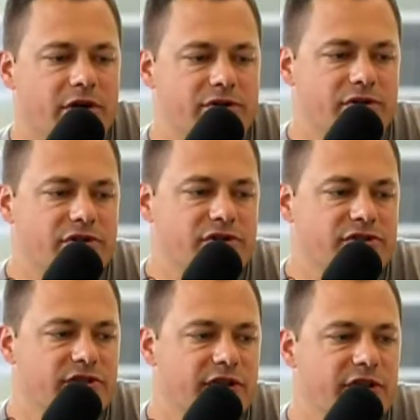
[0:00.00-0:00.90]
know, our church
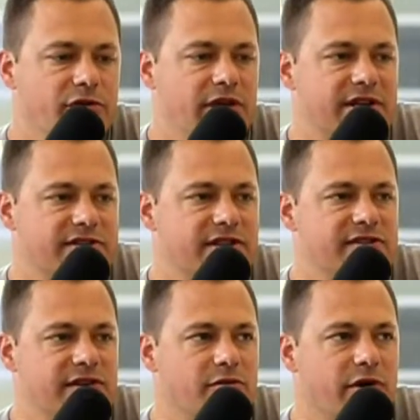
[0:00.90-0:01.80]
is in a unique
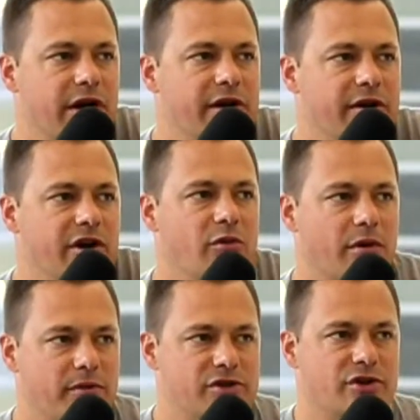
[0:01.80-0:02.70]
season where, you know,
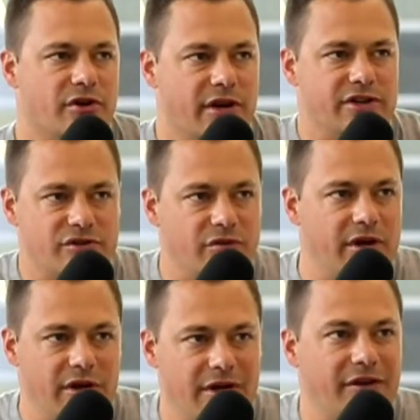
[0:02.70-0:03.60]
we're maturing to
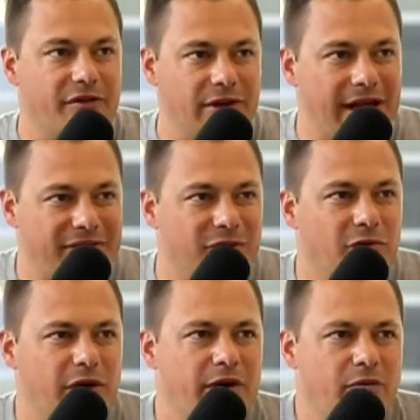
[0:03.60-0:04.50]
another
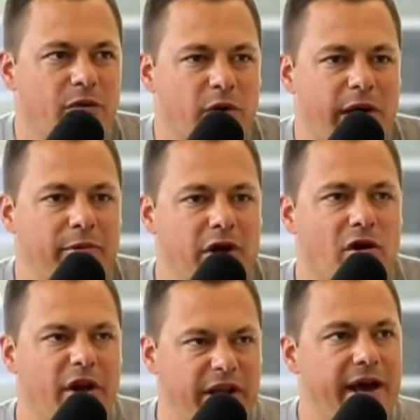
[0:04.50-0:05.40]
level. We're what I would
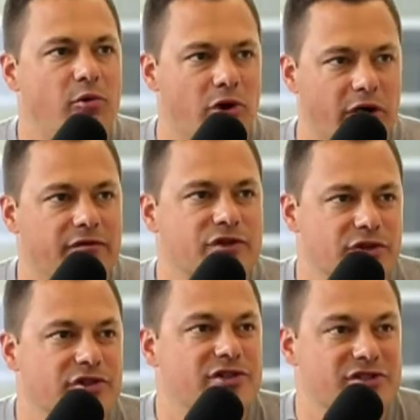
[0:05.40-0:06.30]
call a network of
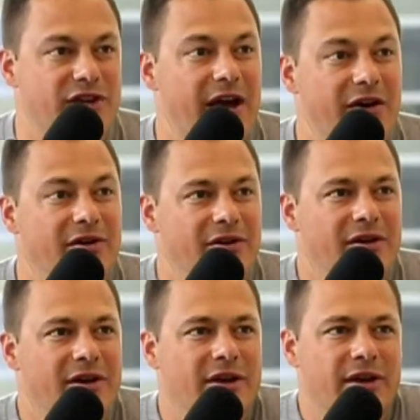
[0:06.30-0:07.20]
churches now.
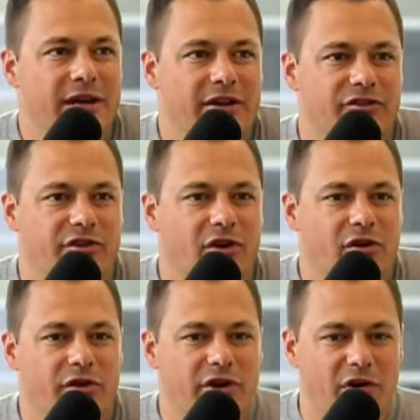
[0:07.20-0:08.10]
And
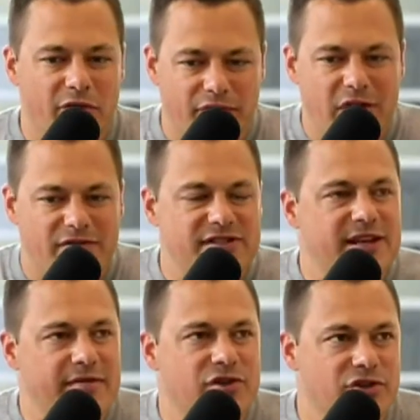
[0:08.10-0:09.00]
so, you know, if you have
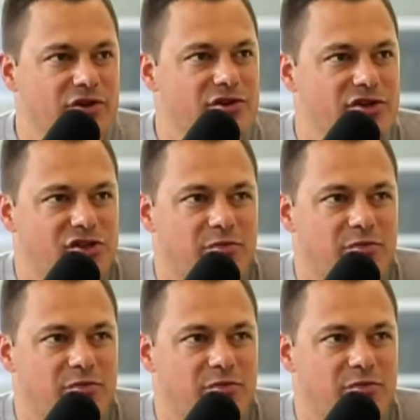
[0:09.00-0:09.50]
7 churches